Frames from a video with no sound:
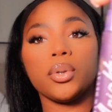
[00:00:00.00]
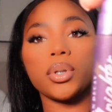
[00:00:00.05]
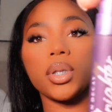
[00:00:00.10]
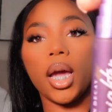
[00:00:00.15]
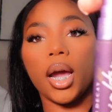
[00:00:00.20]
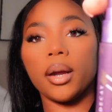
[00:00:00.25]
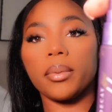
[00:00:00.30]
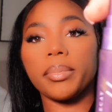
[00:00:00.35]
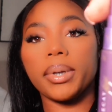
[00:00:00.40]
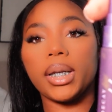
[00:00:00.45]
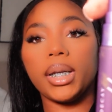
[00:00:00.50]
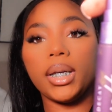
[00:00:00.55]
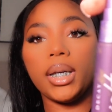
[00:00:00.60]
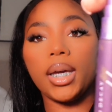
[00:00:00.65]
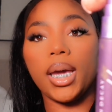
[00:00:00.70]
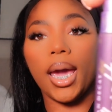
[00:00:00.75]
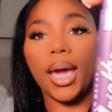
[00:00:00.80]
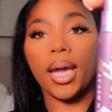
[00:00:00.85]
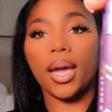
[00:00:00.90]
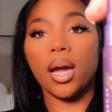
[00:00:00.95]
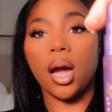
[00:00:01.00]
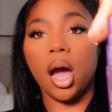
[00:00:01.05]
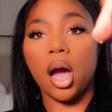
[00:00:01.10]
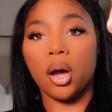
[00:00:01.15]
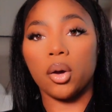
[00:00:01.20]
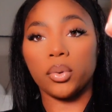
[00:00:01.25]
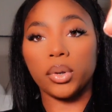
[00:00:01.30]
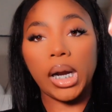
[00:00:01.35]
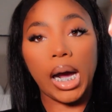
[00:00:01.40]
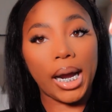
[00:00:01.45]
Urban Decay
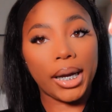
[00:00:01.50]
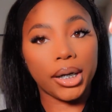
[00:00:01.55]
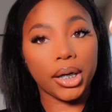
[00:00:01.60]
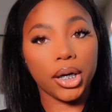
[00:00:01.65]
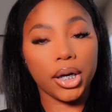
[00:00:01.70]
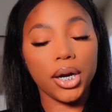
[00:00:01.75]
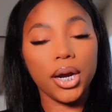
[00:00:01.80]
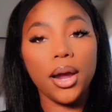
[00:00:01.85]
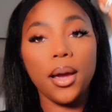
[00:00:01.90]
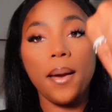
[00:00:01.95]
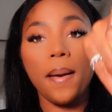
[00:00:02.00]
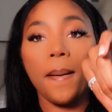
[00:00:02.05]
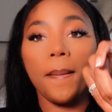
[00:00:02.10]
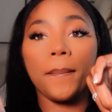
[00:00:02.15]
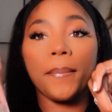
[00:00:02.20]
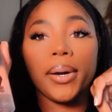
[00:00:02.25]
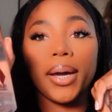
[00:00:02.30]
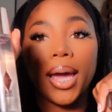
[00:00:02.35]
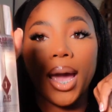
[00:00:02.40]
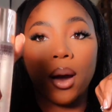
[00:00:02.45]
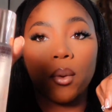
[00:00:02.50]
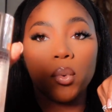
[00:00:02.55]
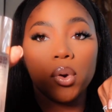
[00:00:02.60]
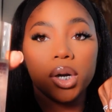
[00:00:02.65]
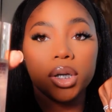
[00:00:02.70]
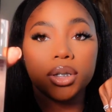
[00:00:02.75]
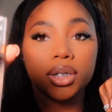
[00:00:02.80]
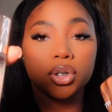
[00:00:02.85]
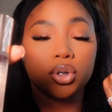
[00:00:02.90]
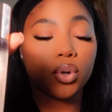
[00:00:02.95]
All Nighter, but I
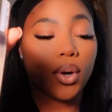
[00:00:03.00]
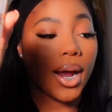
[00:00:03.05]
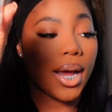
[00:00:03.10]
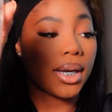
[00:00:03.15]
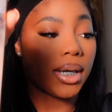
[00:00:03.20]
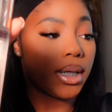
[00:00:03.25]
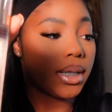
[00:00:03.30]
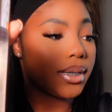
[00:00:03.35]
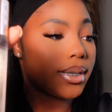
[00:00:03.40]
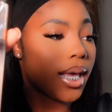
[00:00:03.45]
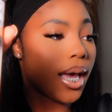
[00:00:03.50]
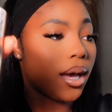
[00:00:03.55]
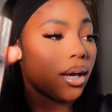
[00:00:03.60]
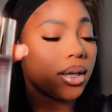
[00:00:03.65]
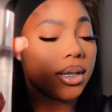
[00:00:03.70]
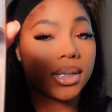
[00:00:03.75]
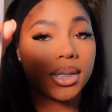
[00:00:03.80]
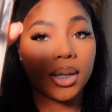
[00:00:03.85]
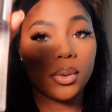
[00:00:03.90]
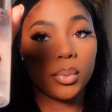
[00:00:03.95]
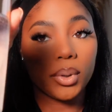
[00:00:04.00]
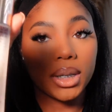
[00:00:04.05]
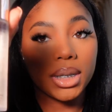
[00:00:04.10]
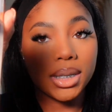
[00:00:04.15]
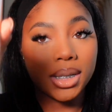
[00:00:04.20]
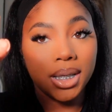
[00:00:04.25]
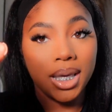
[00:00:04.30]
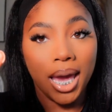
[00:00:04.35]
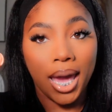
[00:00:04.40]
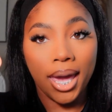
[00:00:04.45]
wanted to try this out and see what
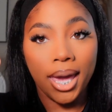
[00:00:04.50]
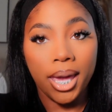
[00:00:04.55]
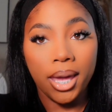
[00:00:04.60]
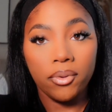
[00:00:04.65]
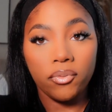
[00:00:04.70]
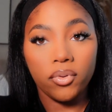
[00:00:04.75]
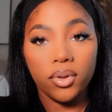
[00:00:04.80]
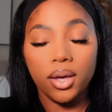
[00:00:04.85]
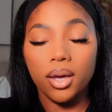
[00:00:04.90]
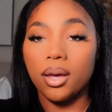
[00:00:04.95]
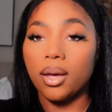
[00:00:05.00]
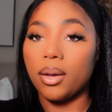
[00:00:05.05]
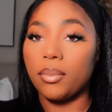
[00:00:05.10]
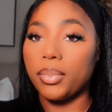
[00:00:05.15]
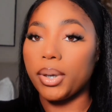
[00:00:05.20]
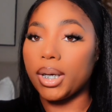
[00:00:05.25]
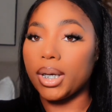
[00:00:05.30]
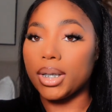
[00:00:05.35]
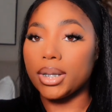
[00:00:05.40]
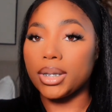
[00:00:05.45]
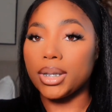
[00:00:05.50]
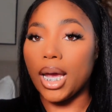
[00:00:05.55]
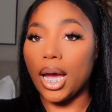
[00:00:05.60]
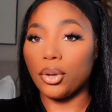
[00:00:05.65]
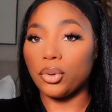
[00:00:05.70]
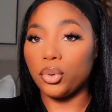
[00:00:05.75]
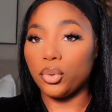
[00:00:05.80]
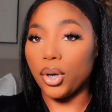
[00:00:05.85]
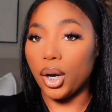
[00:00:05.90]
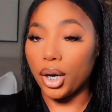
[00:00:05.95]
this gave, because
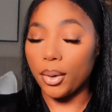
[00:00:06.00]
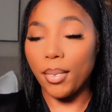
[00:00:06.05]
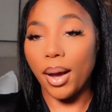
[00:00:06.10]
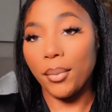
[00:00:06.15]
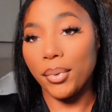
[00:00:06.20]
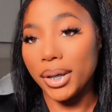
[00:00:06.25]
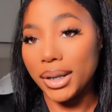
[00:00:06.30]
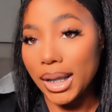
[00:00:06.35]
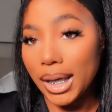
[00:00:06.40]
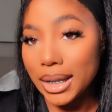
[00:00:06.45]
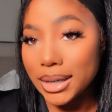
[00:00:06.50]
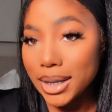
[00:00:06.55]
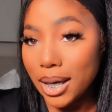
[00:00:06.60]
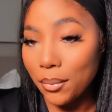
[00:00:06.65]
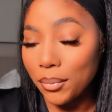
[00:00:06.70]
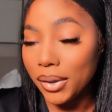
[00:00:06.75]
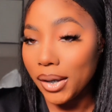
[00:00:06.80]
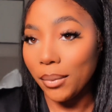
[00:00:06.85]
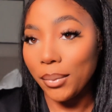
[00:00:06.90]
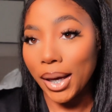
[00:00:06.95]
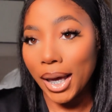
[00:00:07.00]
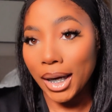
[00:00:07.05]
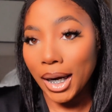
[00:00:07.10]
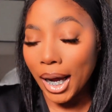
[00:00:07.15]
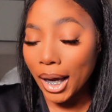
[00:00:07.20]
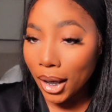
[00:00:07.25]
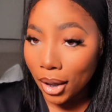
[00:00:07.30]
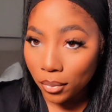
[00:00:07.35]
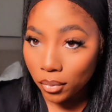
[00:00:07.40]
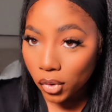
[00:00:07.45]
y'all do know that my birthday is coming up and
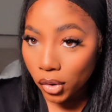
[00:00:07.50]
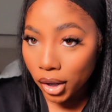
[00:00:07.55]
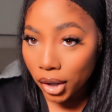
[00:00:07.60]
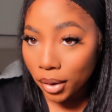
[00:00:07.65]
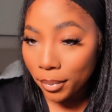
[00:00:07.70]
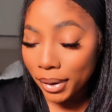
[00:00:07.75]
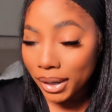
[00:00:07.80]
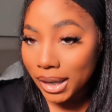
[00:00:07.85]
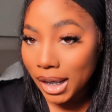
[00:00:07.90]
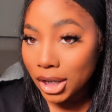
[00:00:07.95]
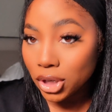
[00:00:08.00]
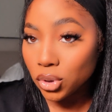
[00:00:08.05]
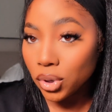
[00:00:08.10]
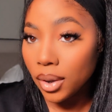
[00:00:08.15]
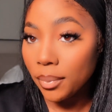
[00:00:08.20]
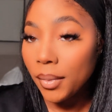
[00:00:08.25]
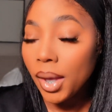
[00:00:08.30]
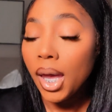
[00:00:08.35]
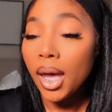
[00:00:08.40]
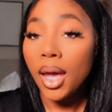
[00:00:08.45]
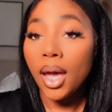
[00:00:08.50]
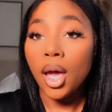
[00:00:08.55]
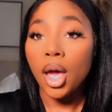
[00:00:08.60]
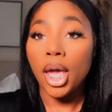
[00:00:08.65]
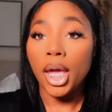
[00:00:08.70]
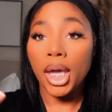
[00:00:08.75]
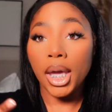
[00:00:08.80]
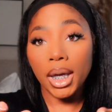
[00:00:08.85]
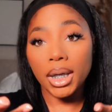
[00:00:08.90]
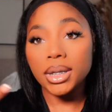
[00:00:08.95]
I am going on a birthday trip,
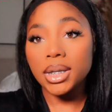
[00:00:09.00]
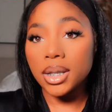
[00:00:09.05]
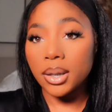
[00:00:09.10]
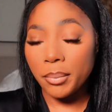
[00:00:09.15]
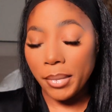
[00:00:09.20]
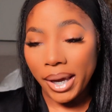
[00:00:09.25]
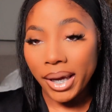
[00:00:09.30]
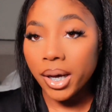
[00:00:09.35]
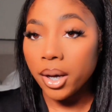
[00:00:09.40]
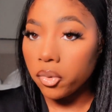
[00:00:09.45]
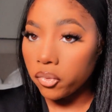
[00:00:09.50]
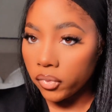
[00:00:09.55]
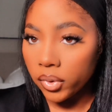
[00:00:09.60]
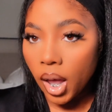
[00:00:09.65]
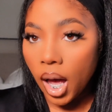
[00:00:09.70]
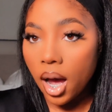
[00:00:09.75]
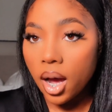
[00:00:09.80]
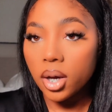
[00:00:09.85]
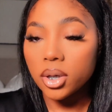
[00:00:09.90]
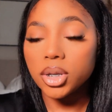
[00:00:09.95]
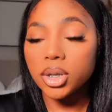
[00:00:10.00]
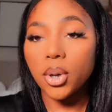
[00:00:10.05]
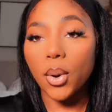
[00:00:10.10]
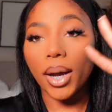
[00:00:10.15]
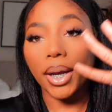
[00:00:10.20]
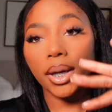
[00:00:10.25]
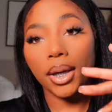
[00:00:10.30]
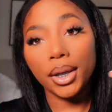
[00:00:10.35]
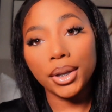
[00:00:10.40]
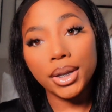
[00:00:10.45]
hence the makeup vlog, so I
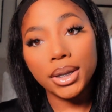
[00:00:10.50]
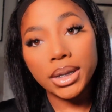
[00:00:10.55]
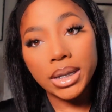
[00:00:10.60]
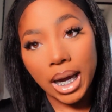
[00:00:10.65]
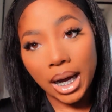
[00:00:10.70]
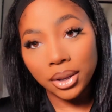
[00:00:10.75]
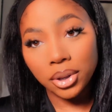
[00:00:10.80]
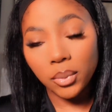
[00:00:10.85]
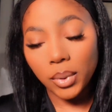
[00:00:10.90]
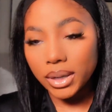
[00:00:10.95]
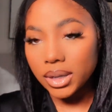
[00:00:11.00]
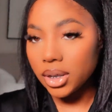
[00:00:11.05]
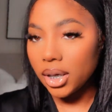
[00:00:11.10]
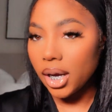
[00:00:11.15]
can get this out the way, so